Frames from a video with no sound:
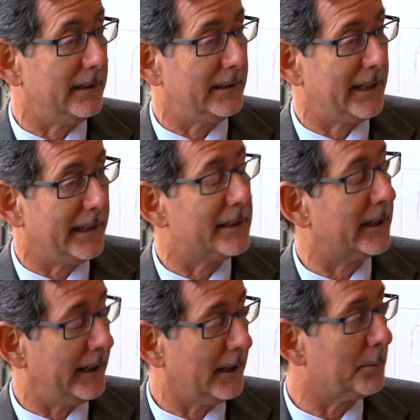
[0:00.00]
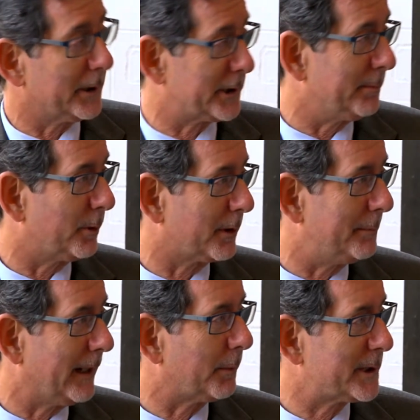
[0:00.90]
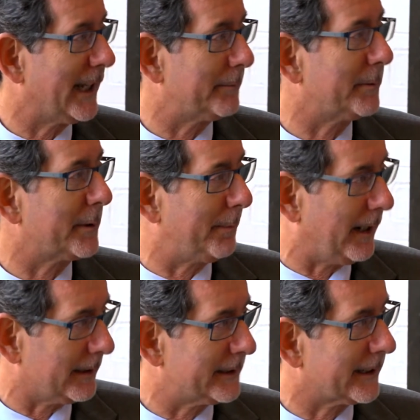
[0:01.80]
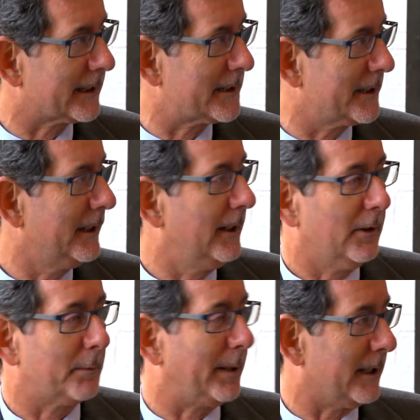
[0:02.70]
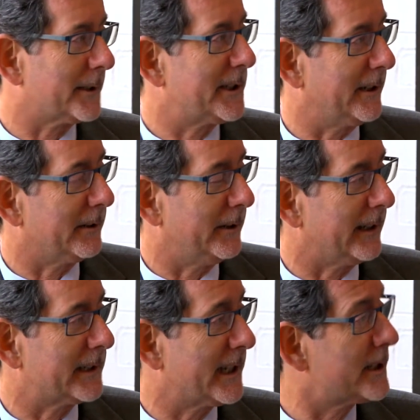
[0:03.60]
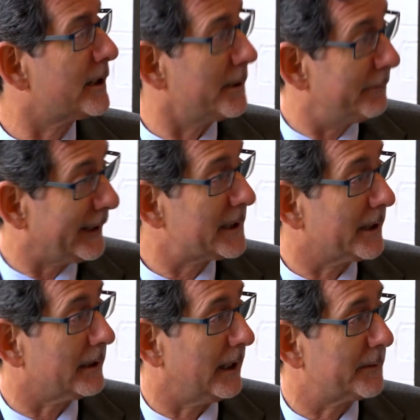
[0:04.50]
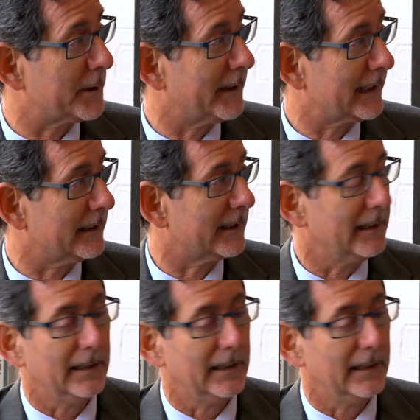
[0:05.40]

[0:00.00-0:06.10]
tend to care much more about what's happening with politics or policy here in the United States because it affects their lives directly.